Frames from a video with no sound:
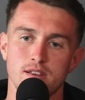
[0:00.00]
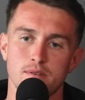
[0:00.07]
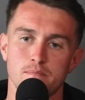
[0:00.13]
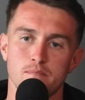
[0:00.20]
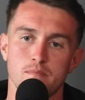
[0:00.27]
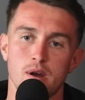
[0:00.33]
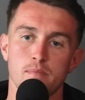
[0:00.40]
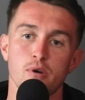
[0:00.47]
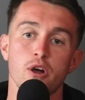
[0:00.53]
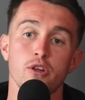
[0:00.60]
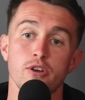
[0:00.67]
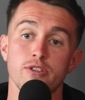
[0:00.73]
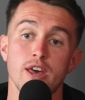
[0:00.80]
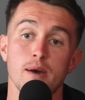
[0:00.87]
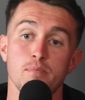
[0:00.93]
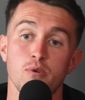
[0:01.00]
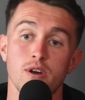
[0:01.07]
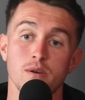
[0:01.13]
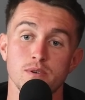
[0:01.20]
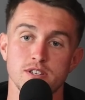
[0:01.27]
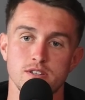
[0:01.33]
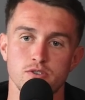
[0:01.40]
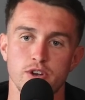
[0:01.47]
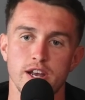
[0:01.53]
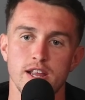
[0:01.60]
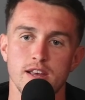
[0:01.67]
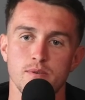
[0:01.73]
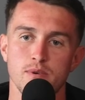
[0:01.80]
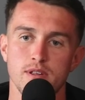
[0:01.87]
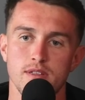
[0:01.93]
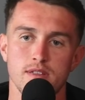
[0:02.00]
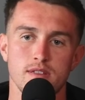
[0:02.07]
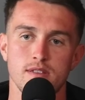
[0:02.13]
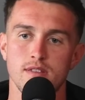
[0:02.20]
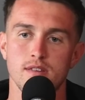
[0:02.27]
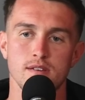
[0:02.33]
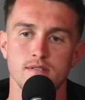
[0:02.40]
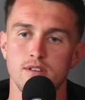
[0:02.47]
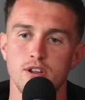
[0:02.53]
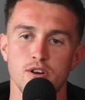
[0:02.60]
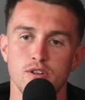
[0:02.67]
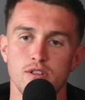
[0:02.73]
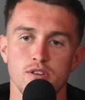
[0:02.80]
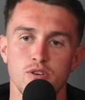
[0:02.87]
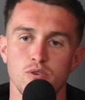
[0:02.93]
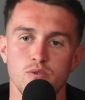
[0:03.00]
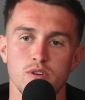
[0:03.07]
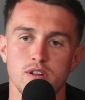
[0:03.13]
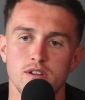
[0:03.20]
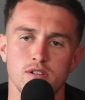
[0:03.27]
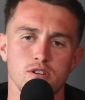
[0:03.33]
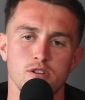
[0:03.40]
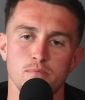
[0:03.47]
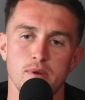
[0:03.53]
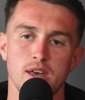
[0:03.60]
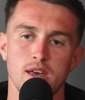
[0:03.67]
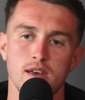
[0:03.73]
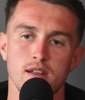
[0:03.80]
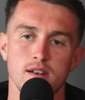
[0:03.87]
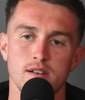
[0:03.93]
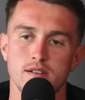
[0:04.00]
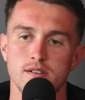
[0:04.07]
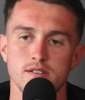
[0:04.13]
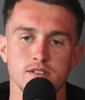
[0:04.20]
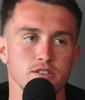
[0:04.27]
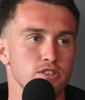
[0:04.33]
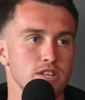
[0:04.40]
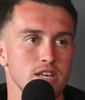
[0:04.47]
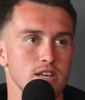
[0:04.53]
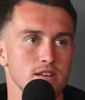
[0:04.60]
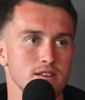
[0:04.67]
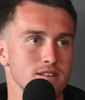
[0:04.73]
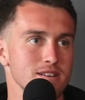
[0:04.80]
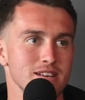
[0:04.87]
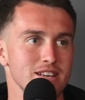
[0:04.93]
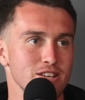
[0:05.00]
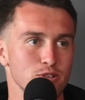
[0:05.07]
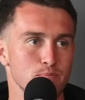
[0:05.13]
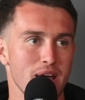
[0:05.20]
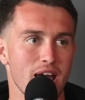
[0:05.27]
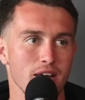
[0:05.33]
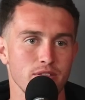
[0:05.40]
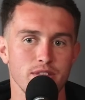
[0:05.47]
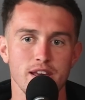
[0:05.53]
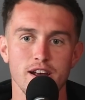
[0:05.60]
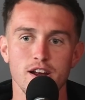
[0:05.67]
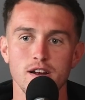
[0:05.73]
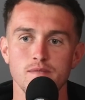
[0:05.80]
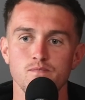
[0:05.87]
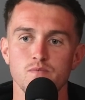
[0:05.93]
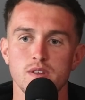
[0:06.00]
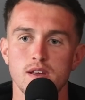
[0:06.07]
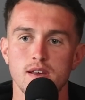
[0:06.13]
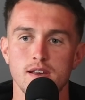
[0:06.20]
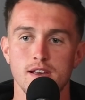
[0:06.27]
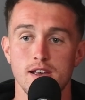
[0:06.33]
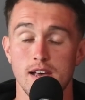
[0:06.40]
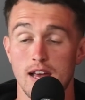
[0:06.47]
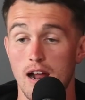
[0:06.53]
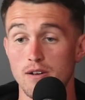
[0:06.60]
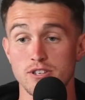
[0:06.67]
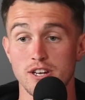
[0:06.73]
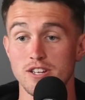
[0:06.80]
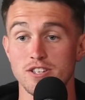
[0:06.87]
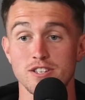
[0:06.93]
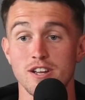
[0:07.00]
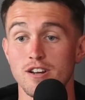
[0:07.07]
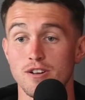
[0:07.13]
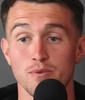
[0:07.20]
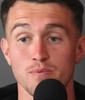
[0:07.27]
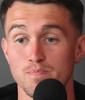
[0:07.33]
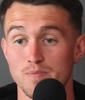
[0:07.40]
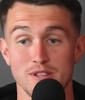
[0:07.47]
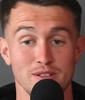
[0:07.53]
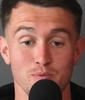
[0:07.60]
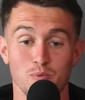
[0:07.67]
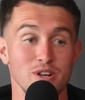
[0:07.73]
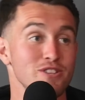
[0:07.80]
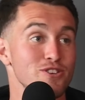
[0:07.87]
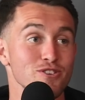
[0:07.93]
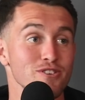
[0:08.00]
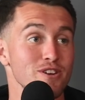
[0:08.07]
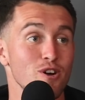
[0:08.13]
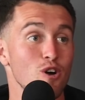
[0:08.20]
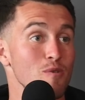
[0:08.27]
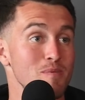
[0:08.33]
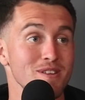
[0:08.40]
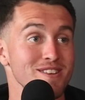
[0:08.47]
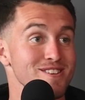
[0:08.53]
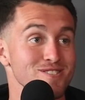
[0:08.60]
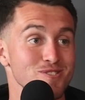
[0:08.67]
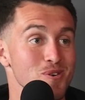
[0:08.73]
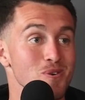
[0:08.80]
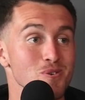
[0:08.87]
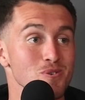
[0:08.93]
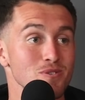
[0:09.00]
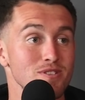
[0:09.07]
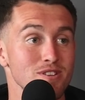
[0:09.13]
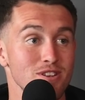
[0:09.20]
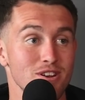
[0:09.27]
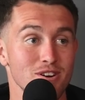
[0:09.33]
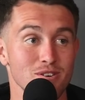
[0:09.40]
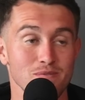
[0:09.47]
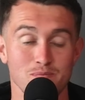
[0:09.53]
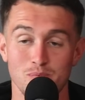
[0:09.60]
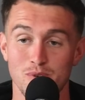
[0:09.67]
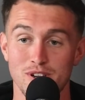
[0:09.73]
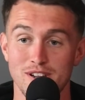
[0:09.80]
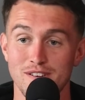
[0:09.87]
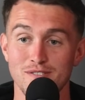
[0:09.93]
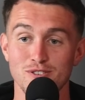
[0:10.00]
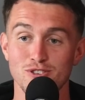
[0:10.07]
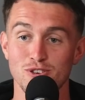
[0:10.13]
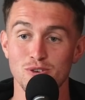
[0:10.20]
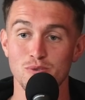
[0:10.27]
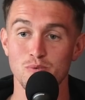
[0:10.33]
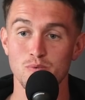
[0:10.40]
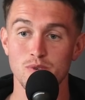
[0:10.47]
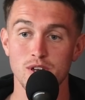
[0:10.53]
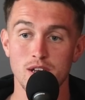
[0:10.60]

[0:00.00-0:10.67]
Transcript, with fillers: my brother at that point was training with you know the union a little bit and seeing his path there and i was kind of stuck winter in albany is cold you know whatever so